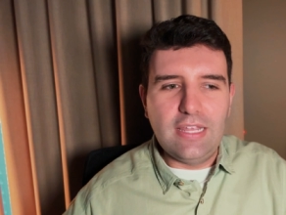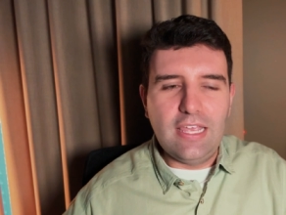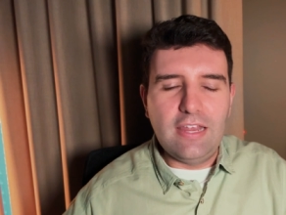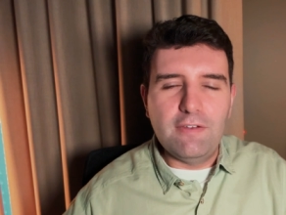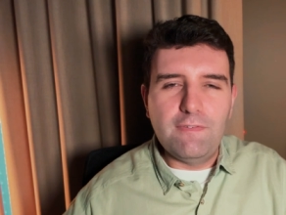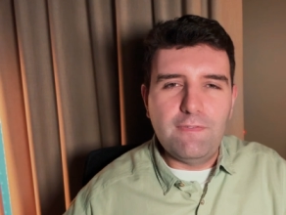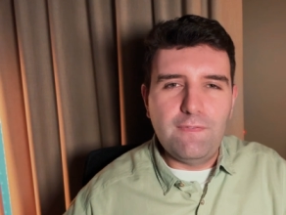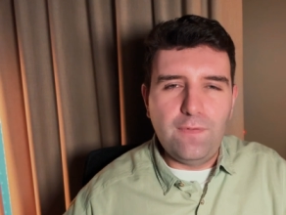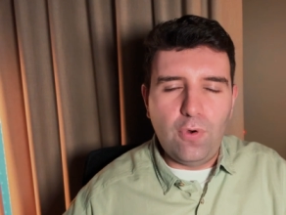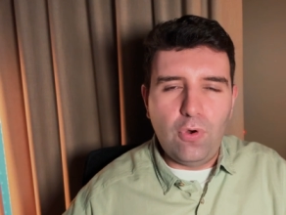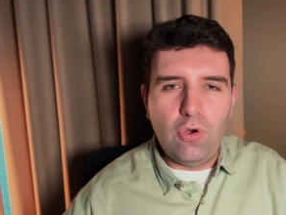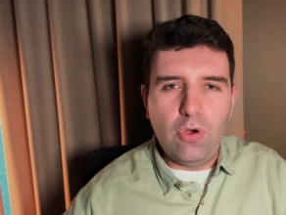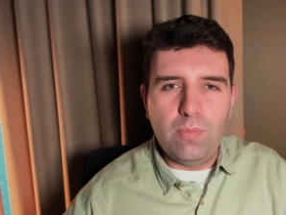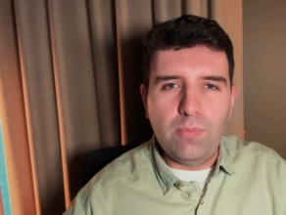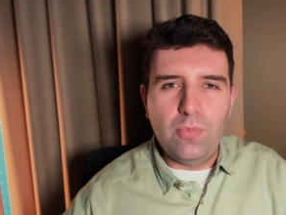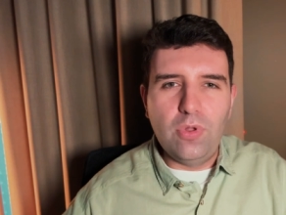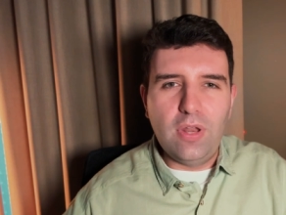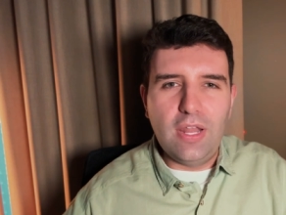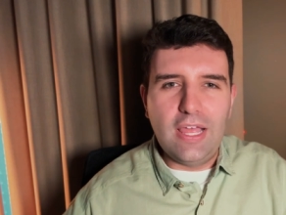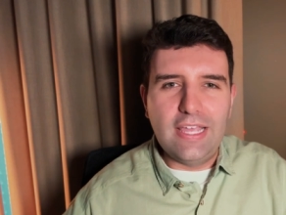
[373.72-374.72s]

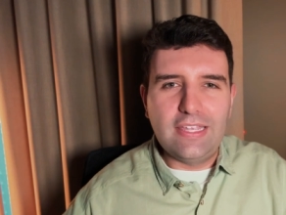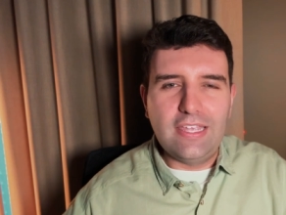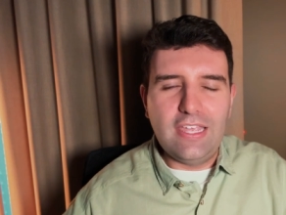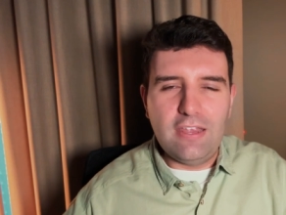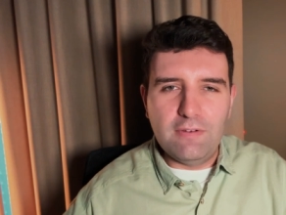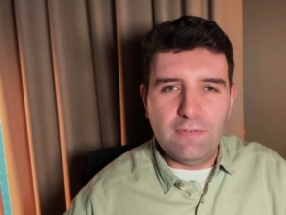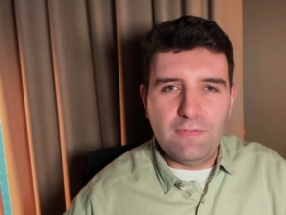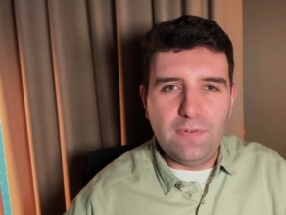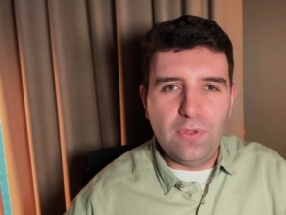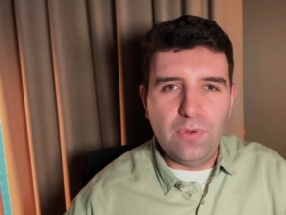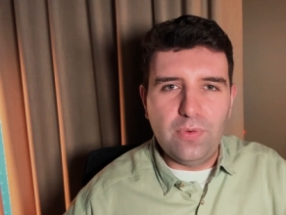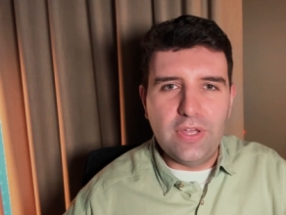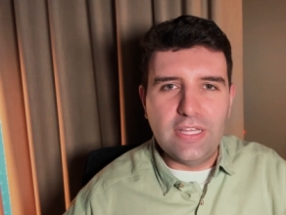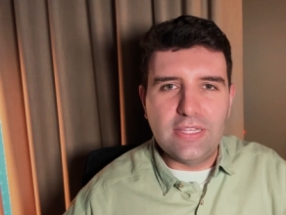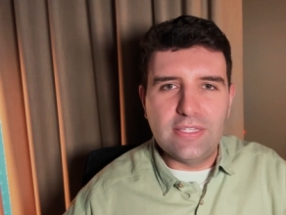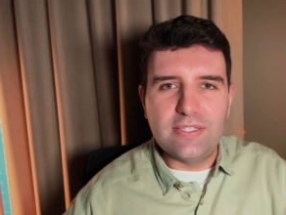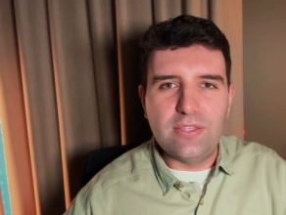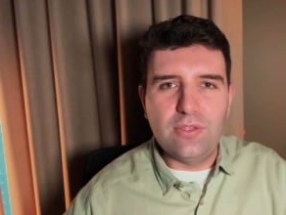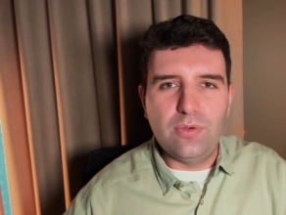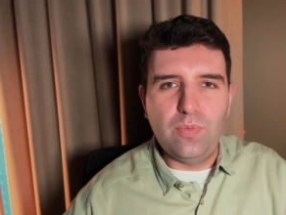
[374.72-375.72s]
inform or like
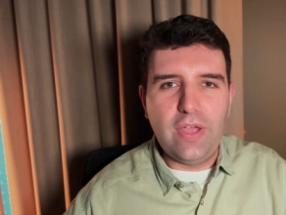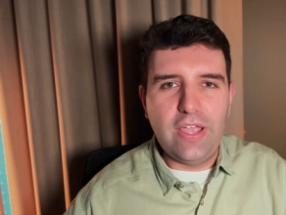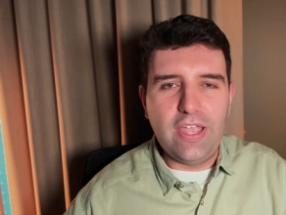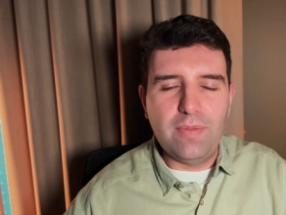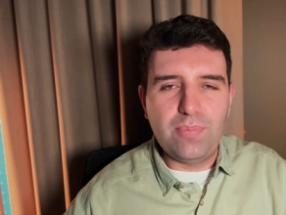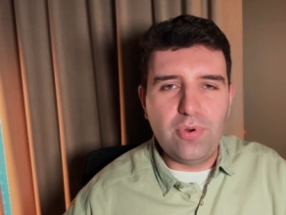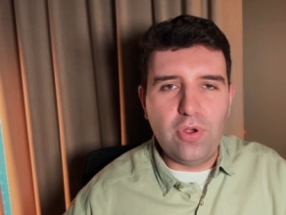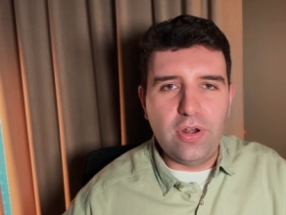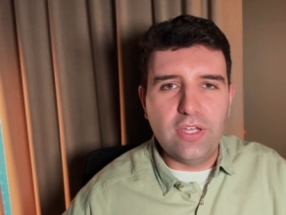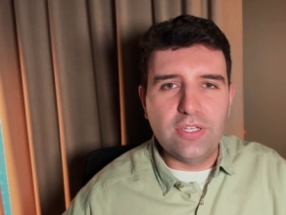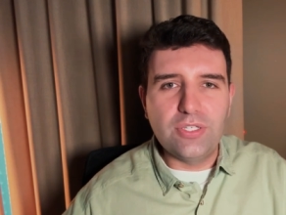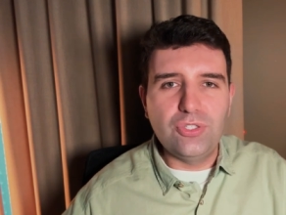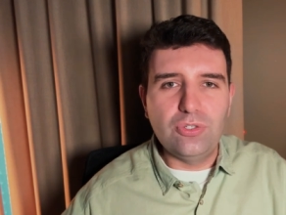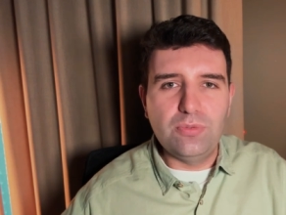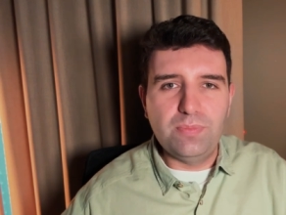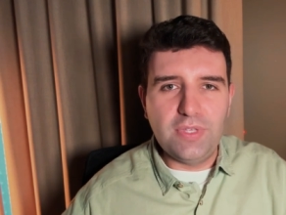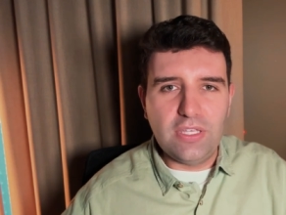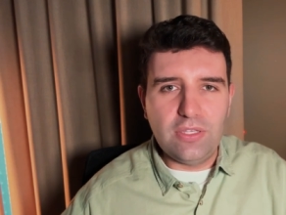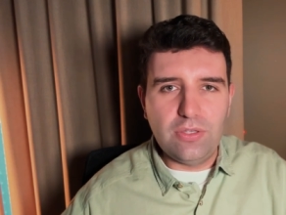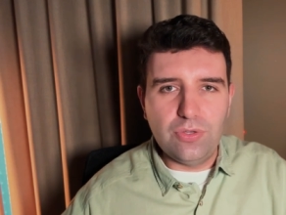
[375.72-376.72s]
influence the way a product
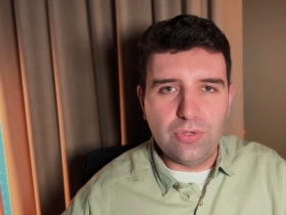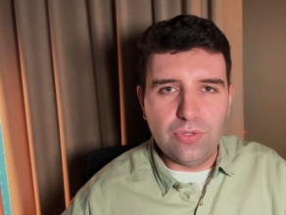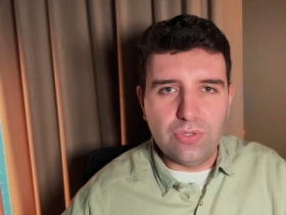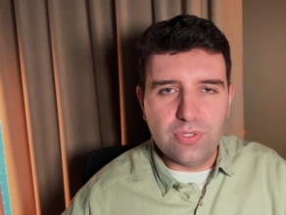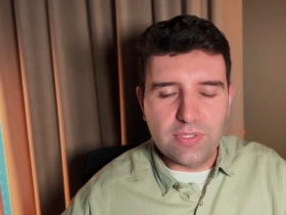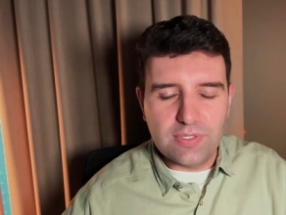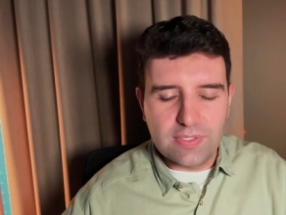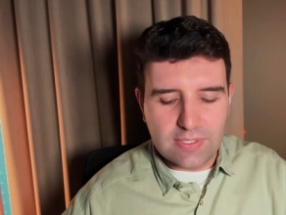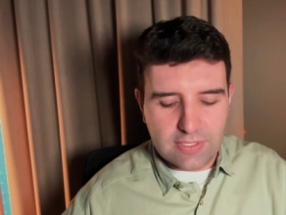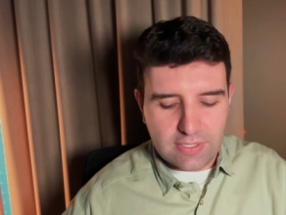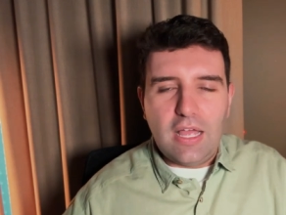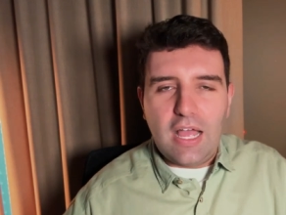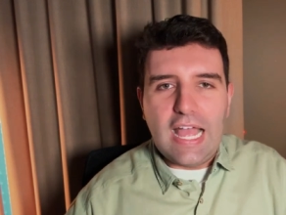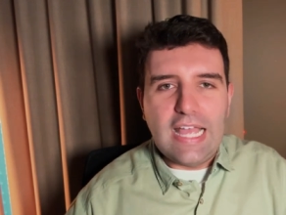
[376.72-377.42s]
should be used.